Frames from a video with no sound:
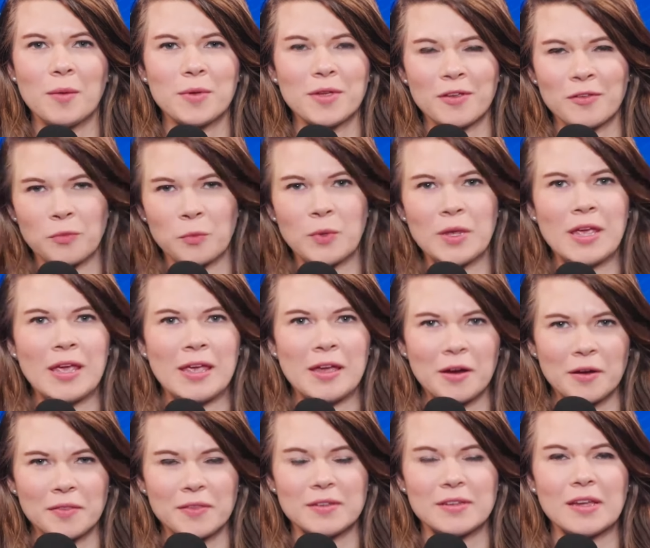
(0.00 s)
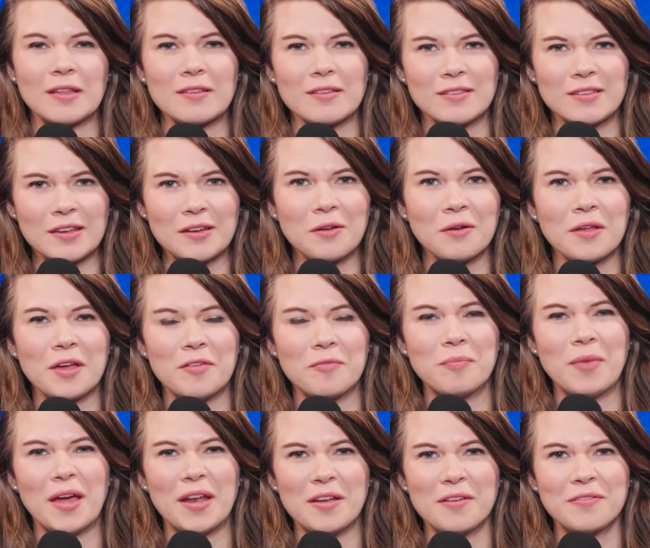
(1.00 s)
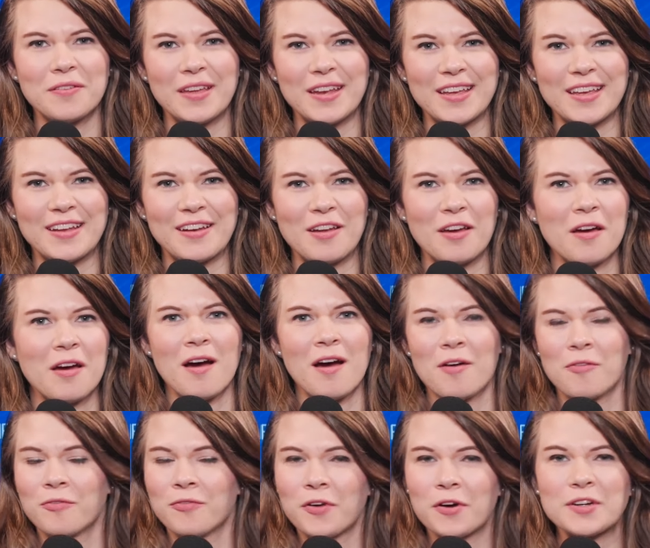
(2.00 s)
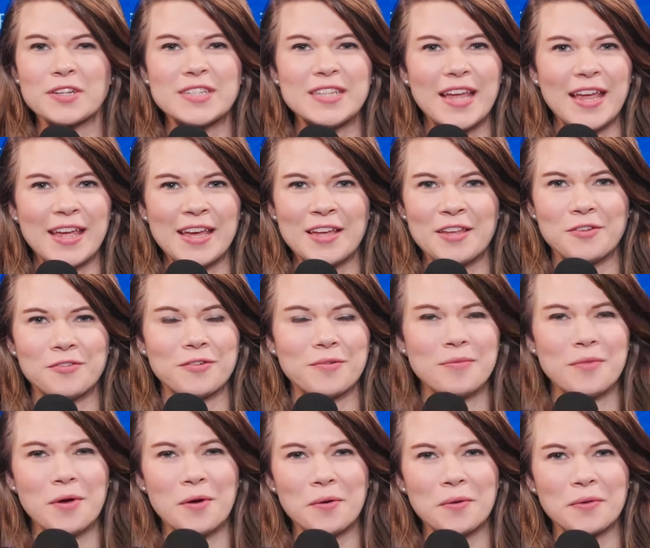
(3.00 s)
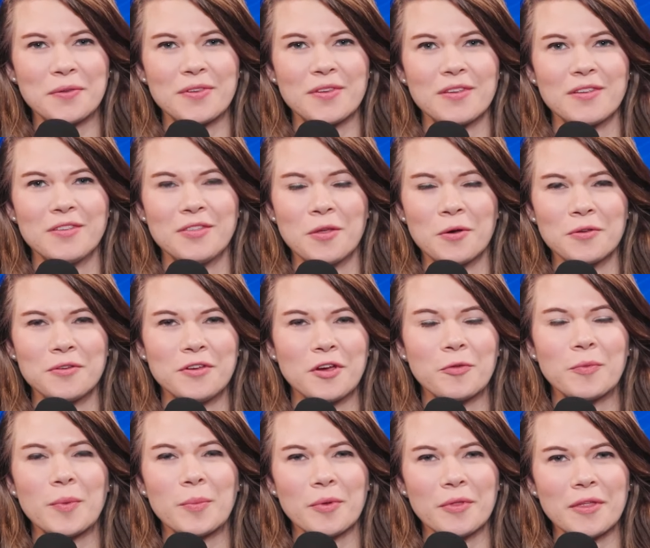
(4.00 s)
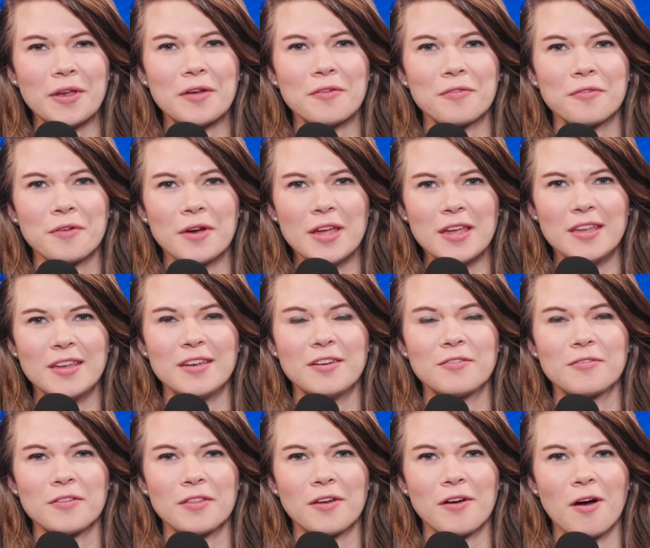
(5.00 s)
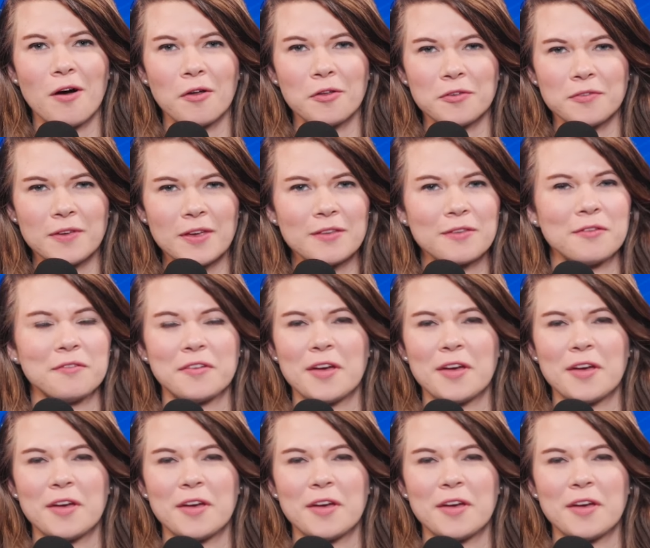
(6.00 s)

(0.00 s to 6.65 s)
because we here at the Daily Signal have benefited firsthand from those young people that have written for the College Fix,